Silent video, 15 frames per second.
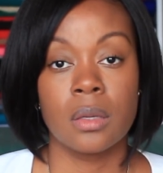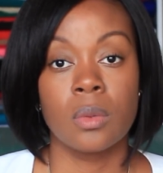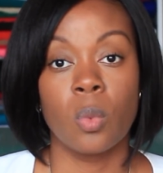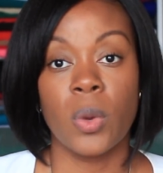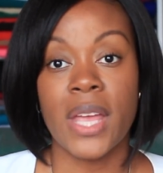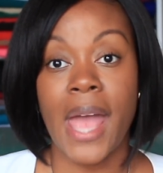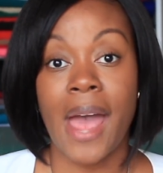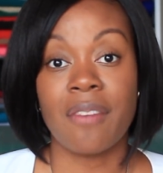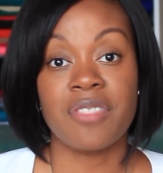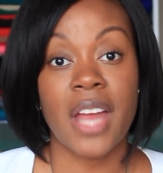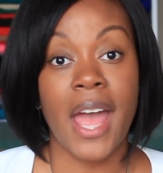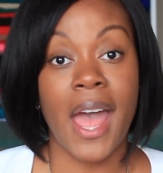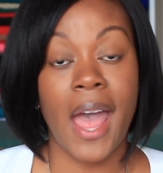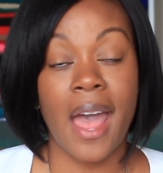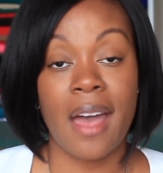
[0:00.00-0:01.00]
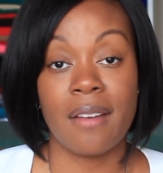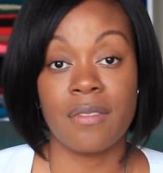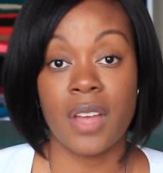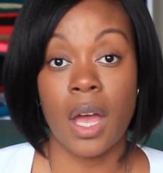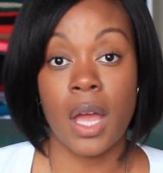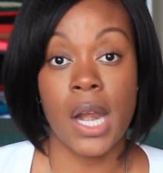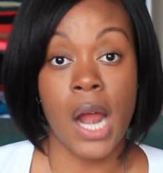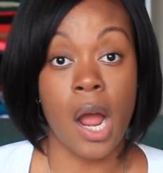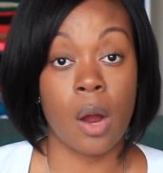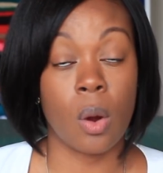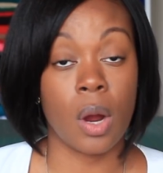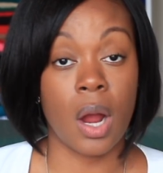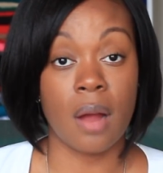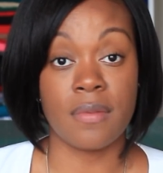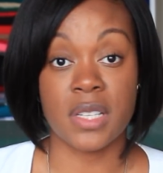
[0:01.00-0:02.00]
we have to have an
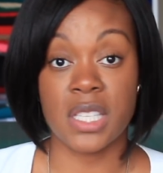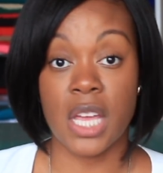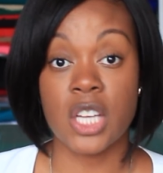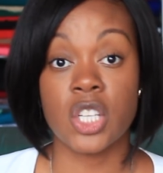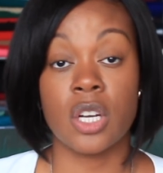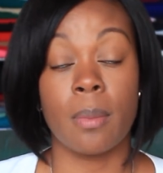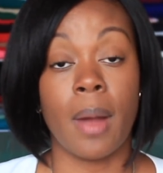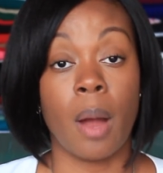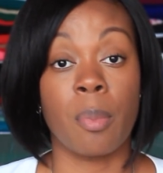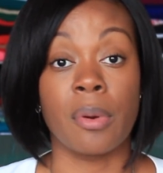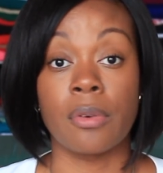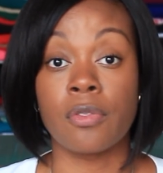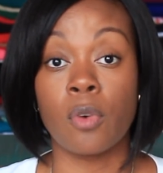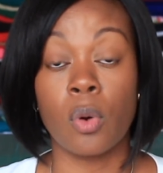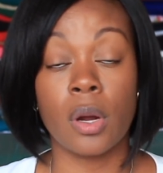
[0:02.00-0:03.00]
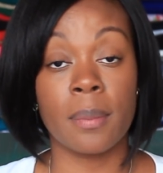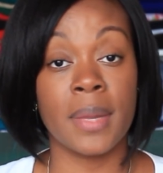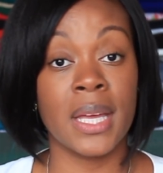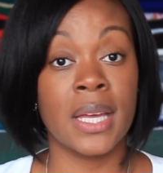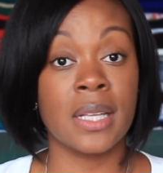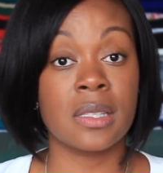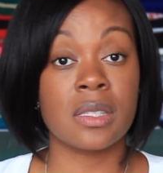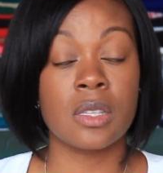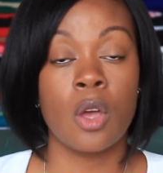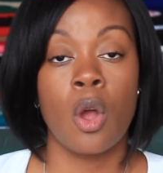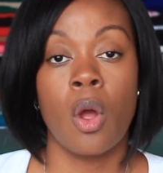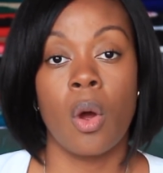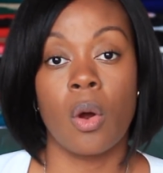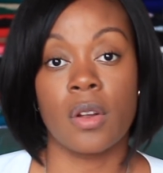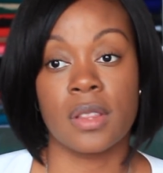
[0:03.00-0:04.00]
awkward conversation about performance
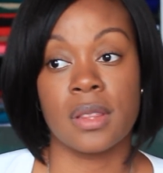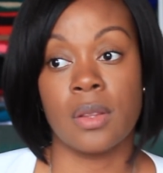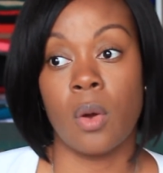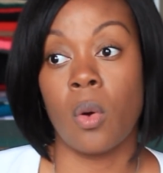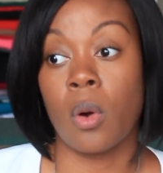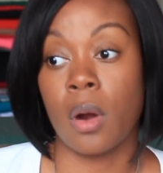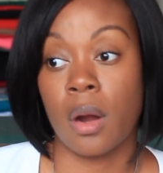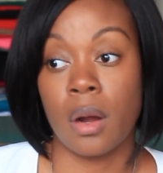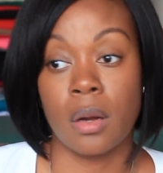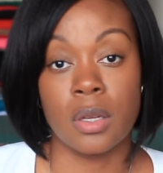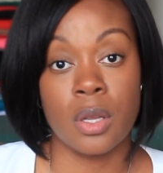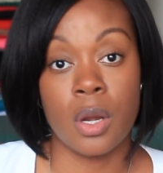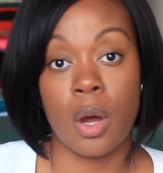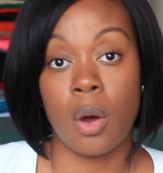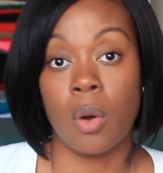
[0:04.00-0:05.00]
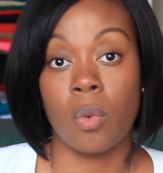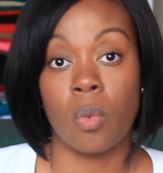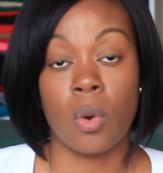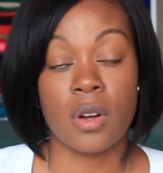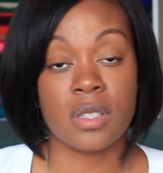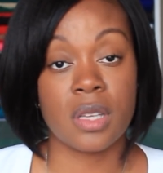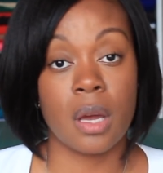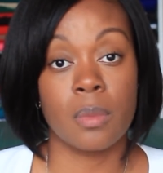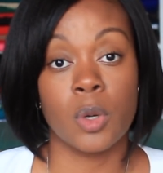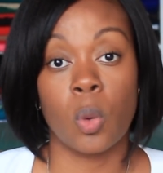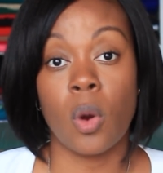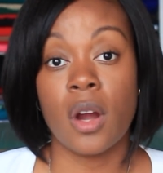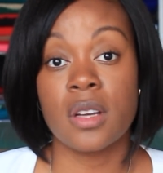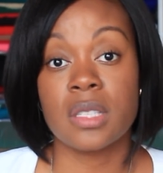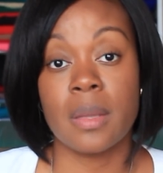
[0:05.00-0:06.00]
or or you know worse come to
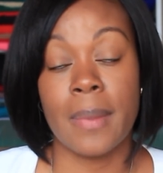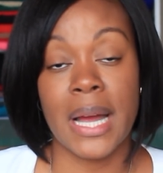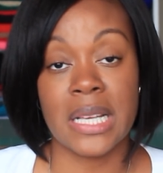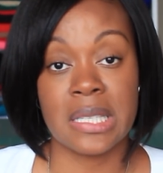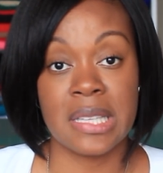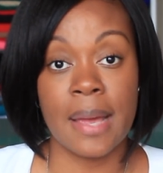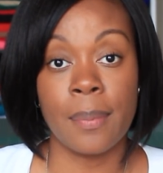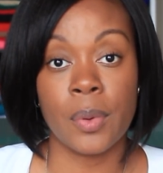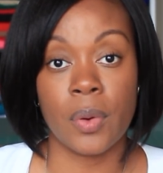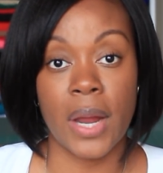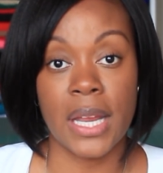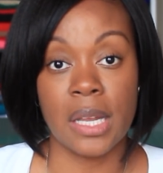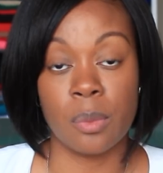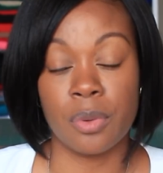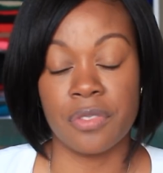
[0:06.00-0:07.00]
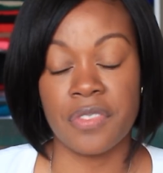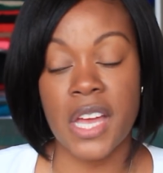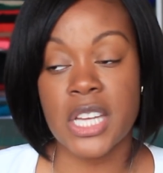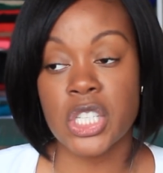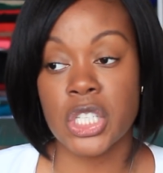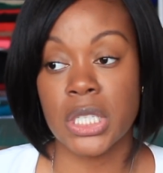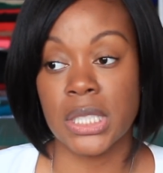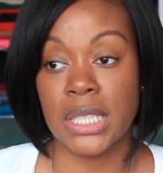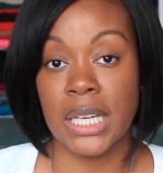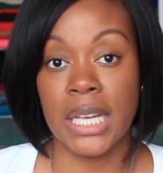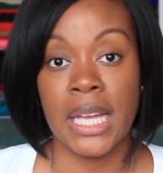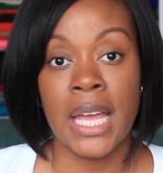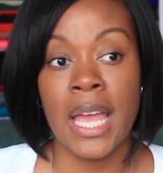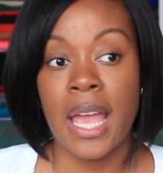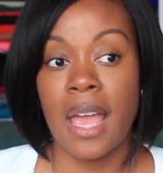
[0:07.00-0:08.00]
worse about separating
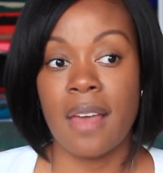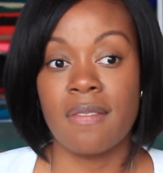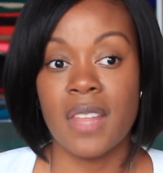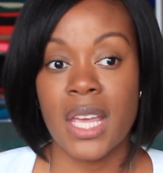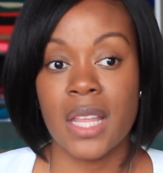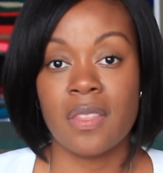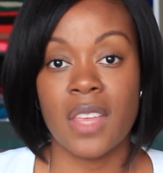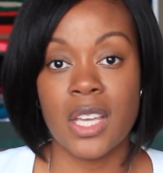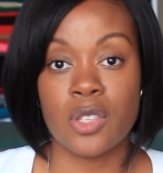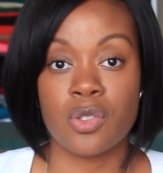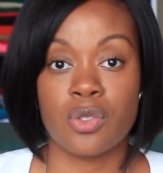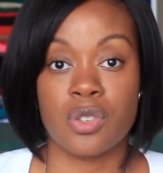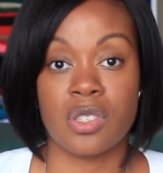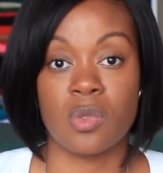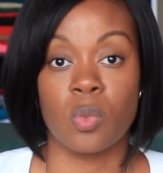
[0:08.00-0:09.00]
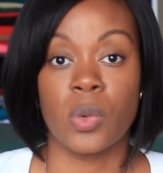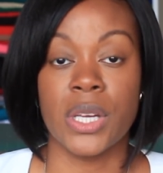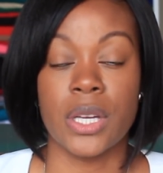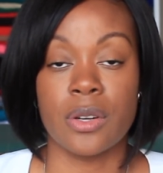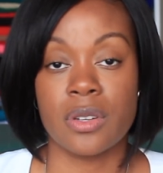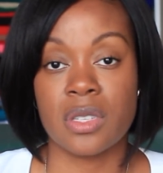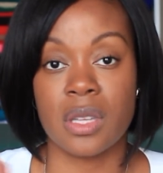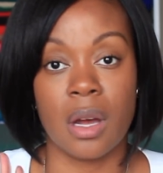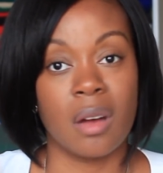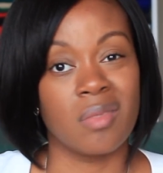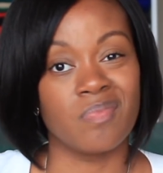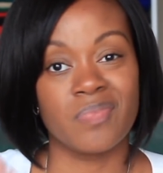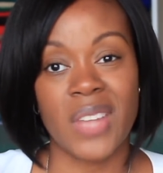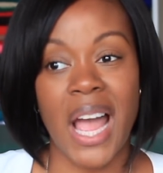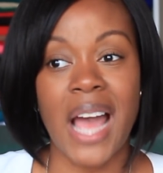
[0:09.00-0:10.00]
professionally and then things are just weird
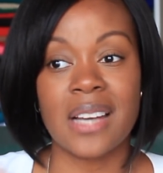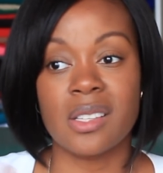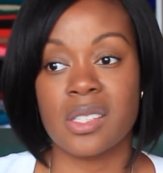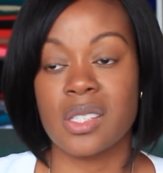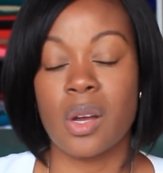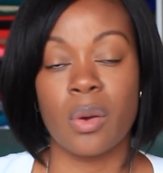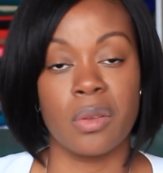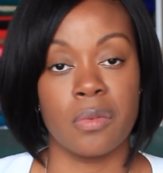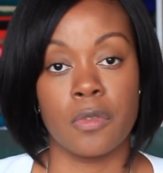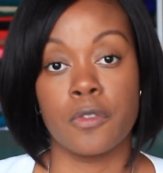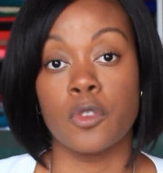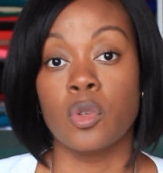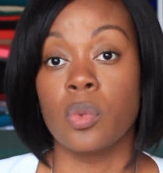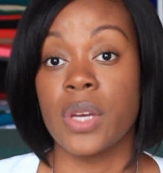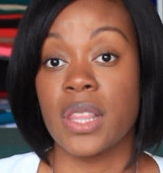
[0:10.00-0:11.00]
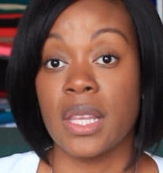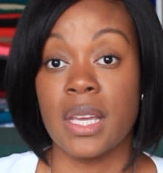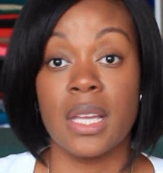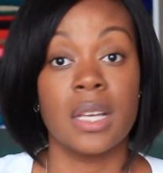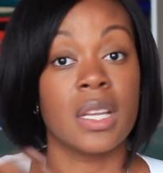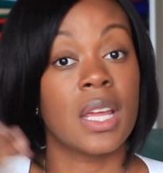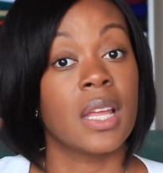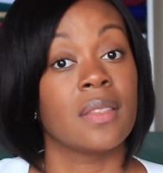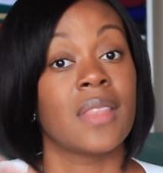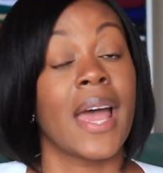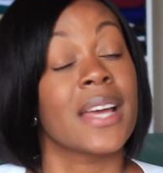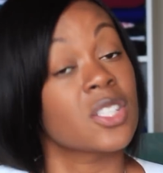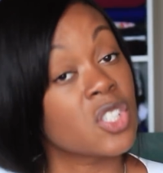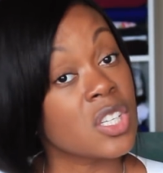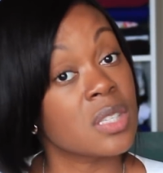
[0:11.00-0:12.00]
so i just don't even fool with it
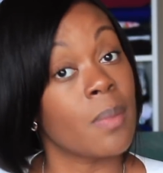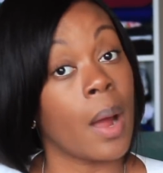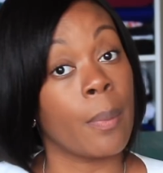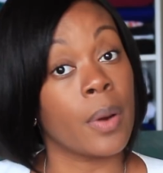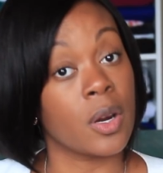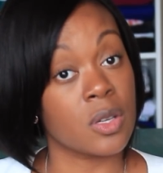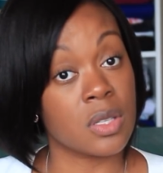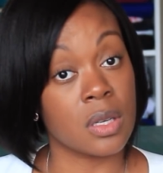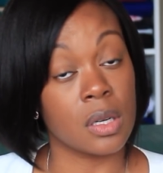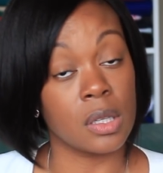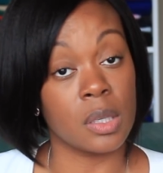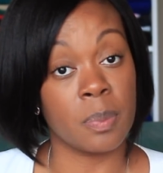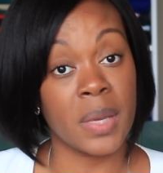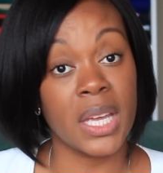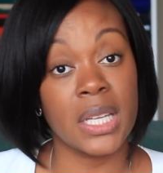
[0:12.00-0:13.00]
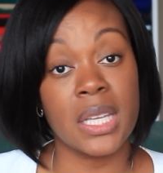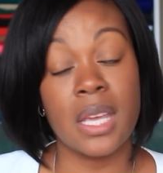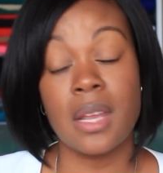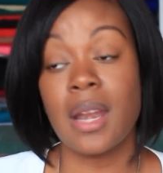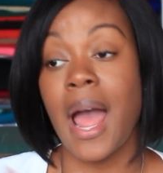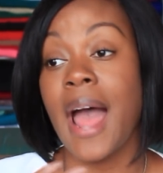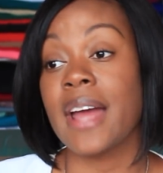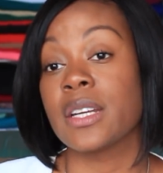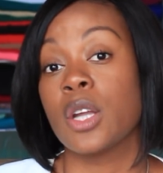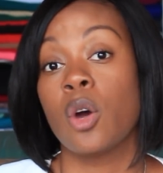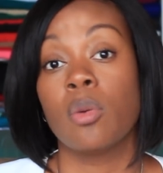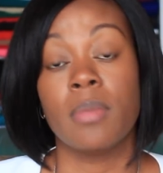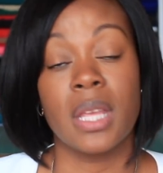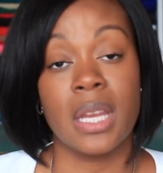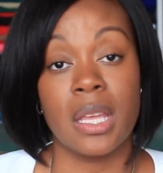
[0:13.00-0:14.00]
that's just my personal opinion i
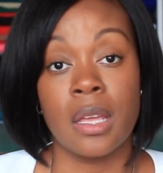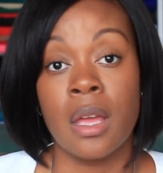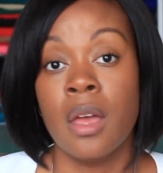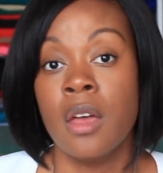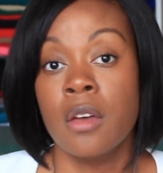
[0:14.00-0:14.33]
know many